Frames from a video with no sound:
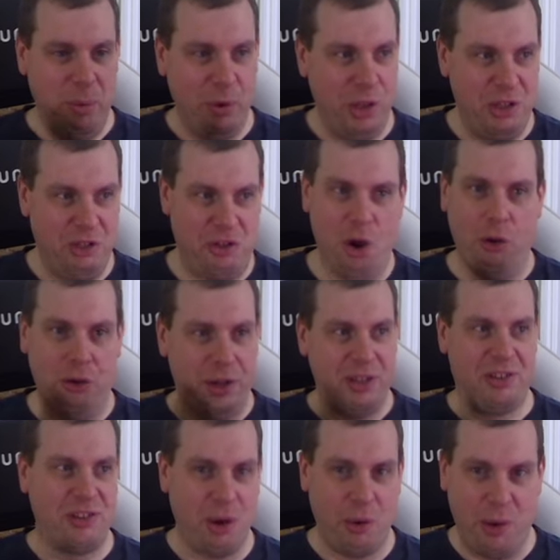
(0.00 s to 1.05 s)
But they don't
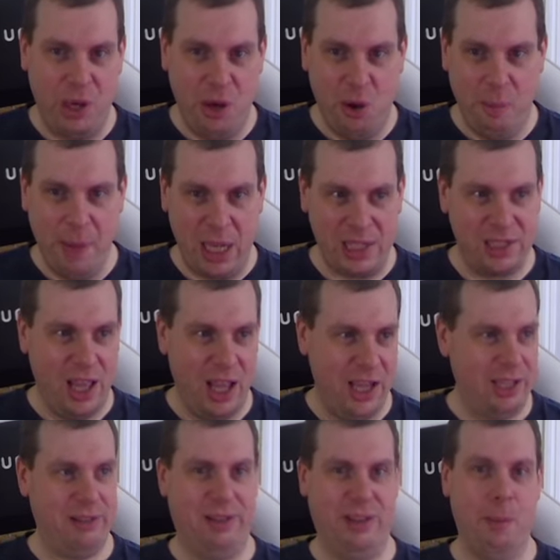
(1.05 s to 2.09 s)
necessarily know mechs
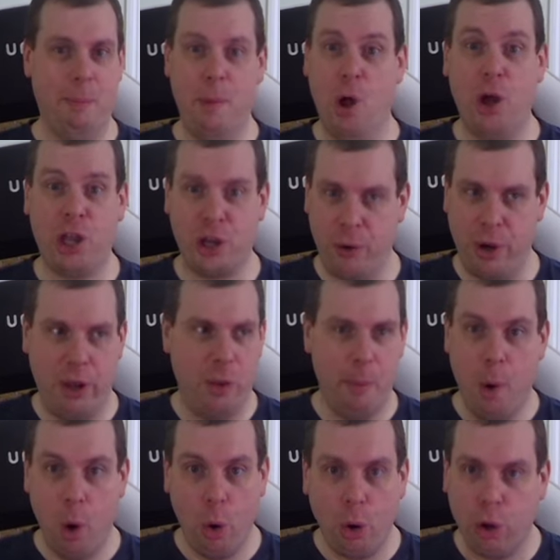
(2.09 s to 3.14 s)
like the Mercury or the
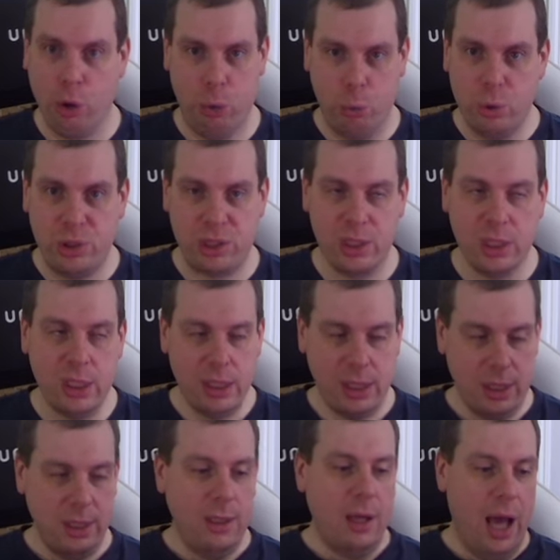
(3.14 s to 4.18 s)
Mongoose.
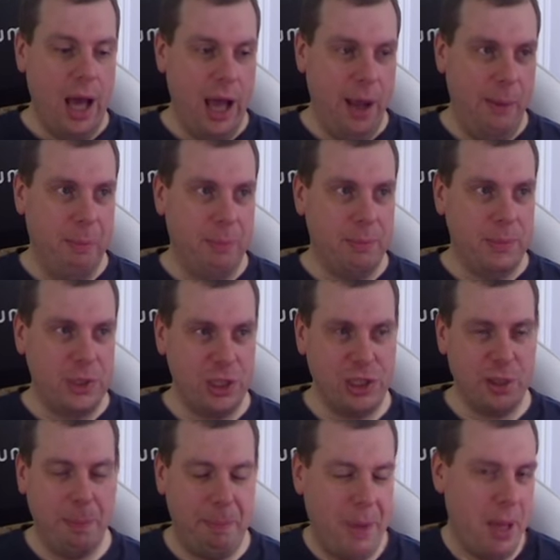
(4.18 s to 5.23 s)
So it's
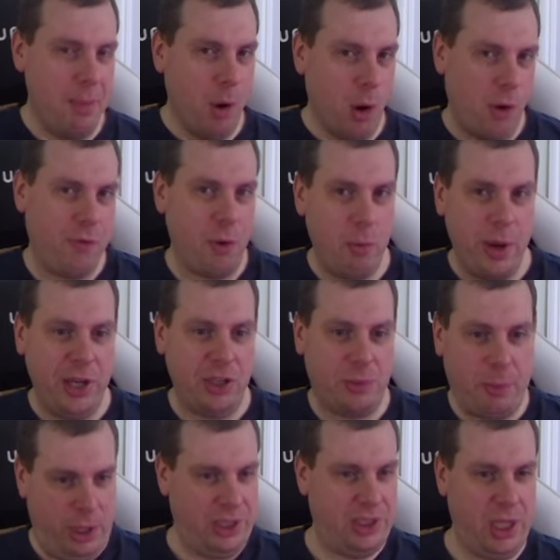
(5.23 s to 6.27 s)
a bit more of a risk,
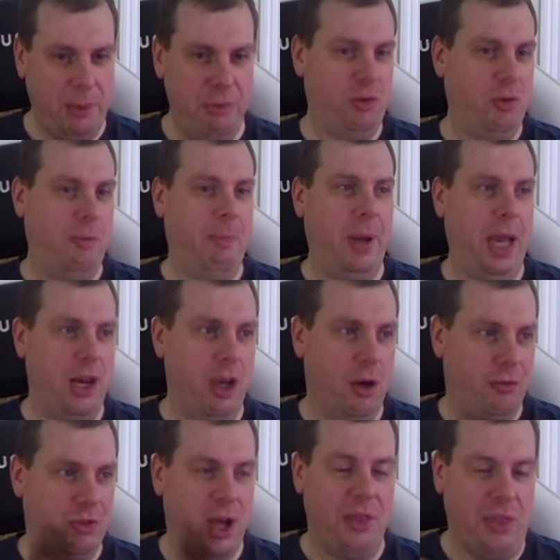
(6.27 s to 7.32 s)
but it seems to have paid off.
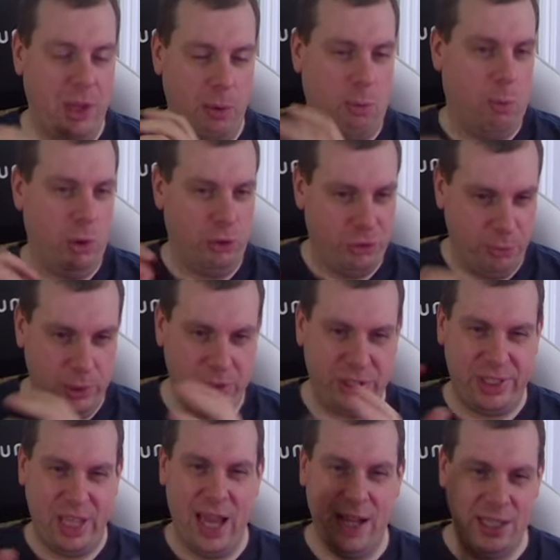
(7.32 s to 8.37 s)
So I think we'll
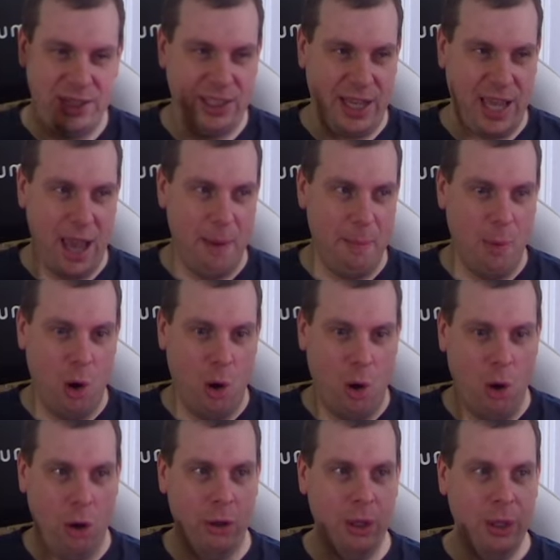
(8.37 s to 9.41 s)
start to get
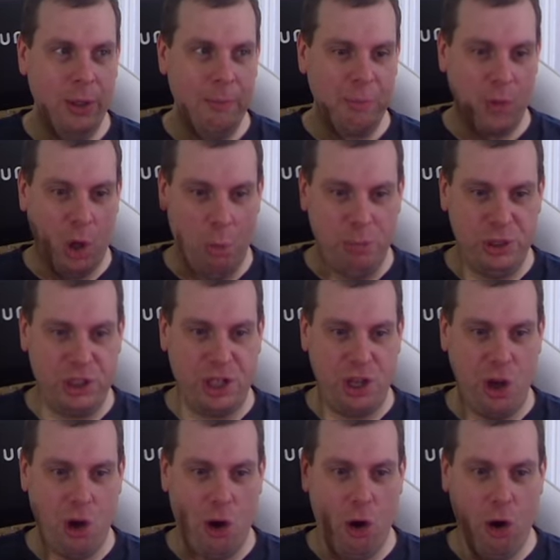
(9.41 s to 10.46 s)
more
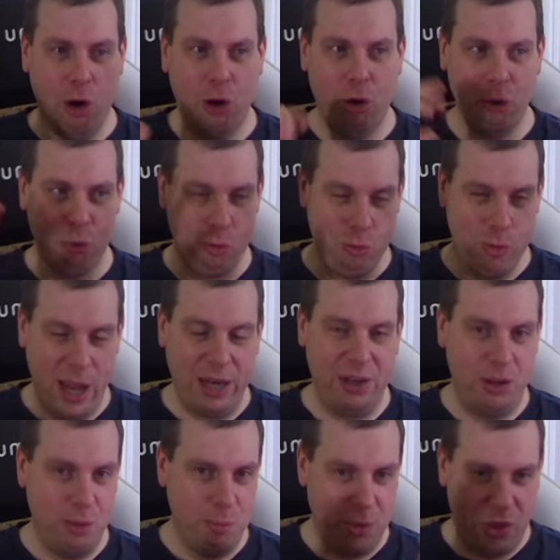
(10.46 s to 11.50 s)
obscure
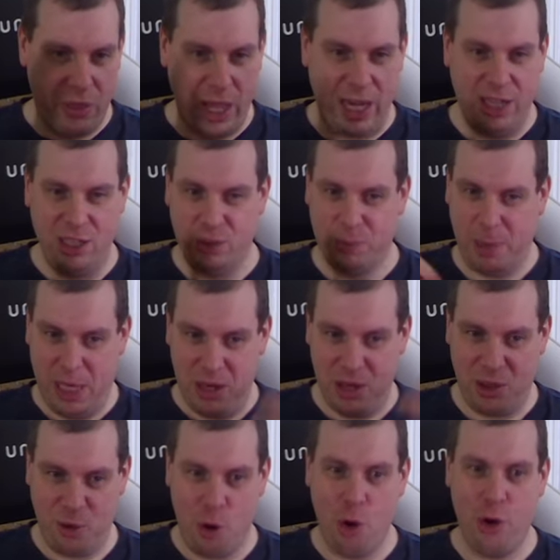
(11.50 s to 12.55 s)
random things being
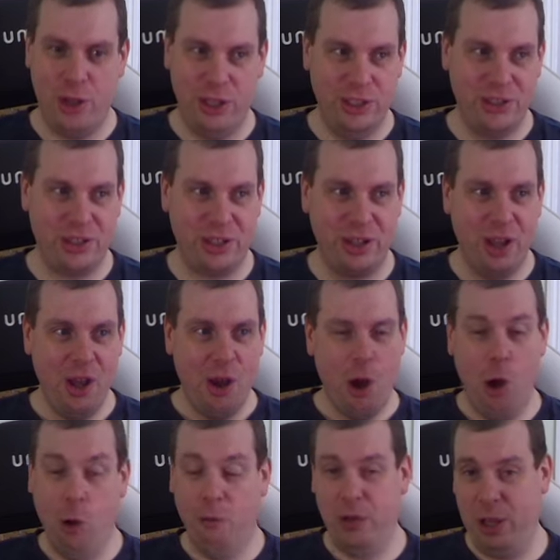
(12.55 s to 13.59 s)
thrown at us, and
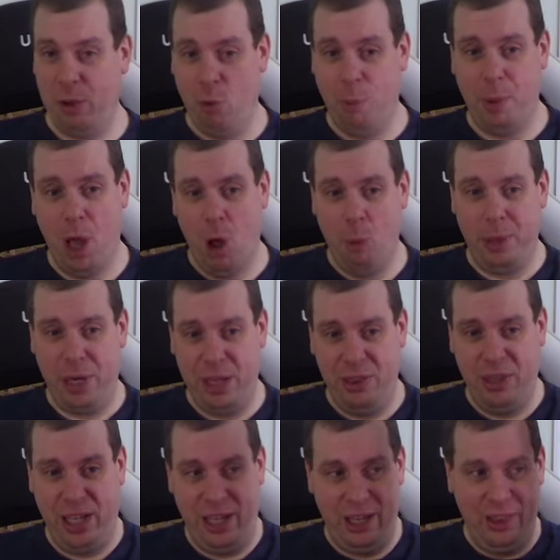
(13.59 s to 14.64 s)
hopefully it will all be in
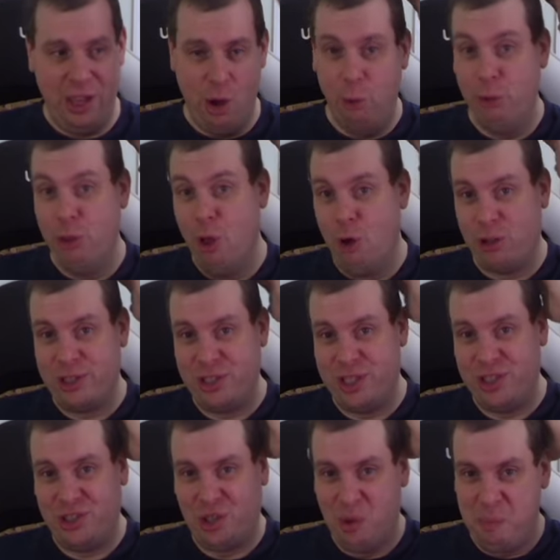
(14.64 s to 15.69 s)
the unlock
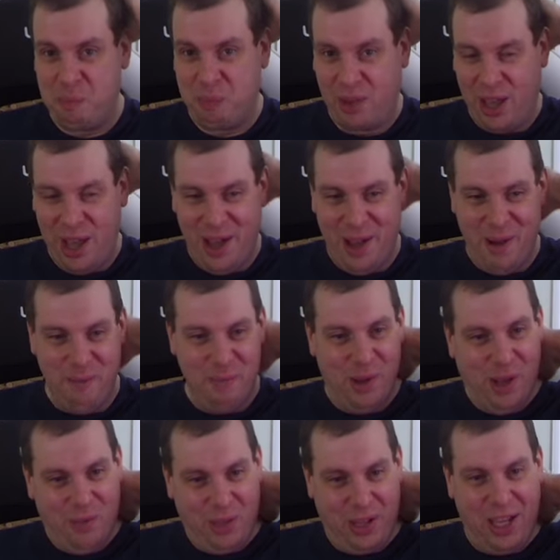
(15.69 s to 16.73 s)
system
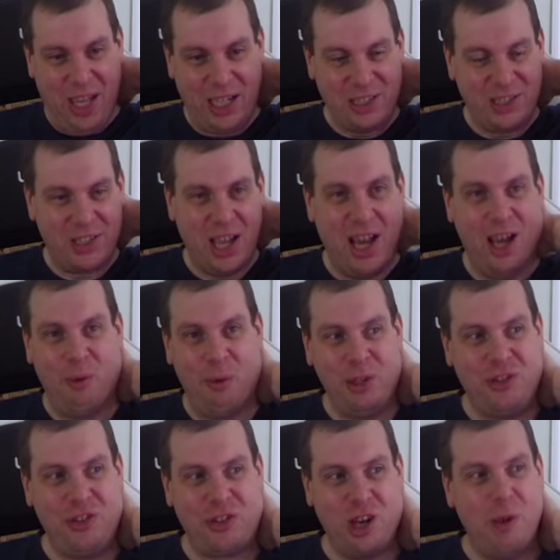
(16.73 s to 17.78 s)
of the Kickstarter,
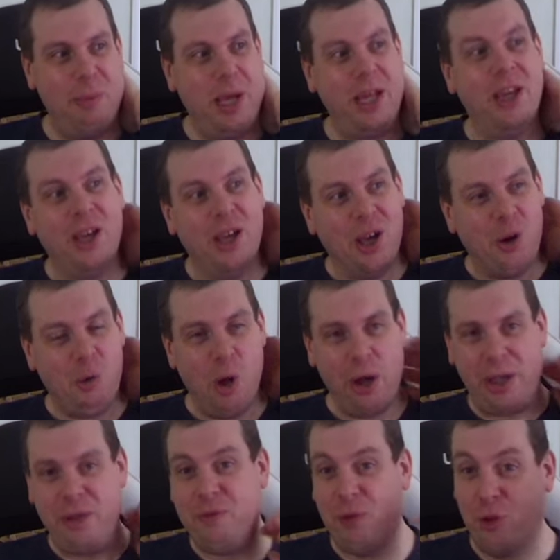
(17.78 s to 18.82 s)
which is going to be really
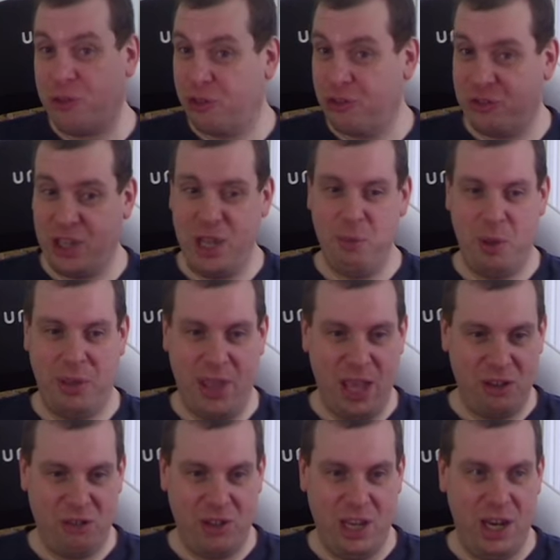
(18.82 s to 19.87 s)
fun to see when they
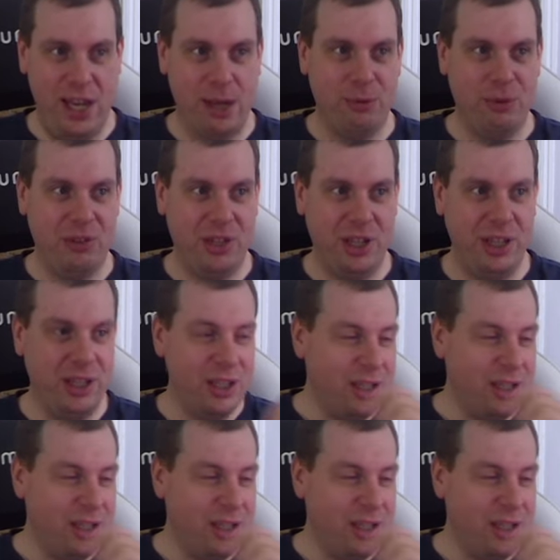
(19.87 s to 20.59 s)
actually announce it.